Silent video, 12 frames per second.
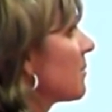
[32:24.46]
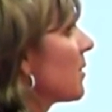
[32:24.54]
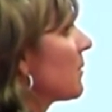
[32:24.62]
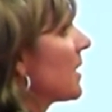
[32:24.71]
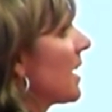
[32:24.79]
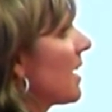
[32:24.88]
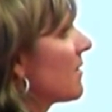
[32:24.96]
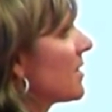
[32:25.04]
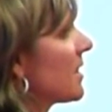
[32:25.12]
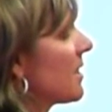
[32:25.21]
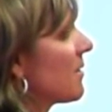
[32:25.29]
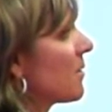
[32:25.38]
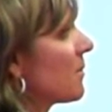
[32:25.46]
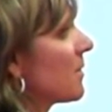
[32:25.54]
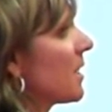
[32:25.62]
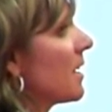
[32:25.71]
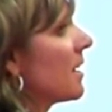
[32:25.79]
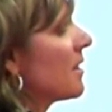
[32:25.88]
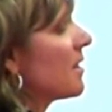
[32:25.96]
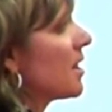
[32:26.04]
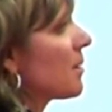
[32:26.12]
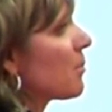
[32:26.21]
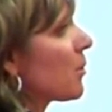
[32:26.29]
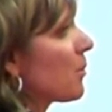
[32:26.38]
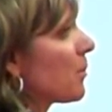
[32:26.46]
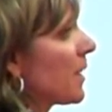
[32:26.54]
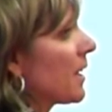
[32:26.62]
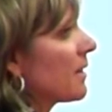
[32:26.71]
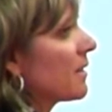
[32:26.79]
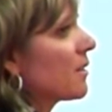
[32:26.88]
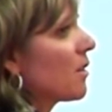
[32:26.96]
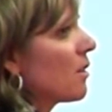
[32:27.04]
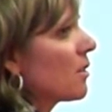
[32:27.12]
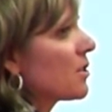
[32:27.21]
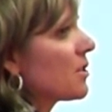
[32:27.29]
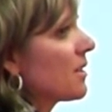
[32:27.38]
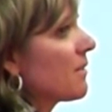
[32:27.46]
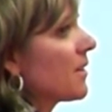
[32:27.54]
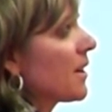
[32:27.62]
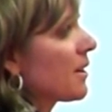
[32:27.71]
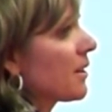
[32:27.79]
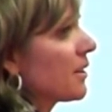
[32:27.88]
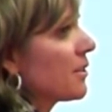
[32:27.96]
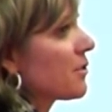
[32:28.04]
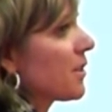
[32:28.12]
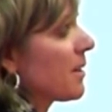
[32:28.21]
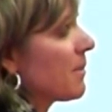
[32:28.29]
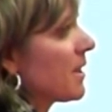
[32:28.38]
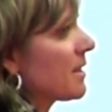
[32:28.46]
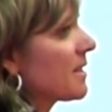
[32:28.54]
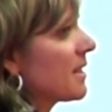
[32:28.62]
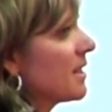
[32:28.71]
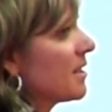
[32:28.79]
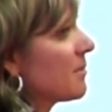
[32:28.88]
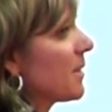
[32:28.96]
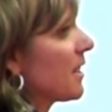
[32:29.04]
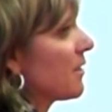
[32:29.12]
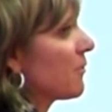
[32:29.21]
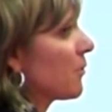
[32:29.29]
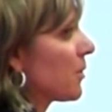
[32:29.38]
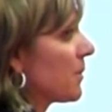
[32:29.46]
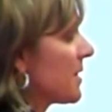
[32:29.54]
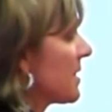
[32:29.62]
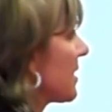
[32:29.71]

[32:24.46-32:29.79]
it, but we have to give them the appropriate knowledge if they're going to drink because they need to make informed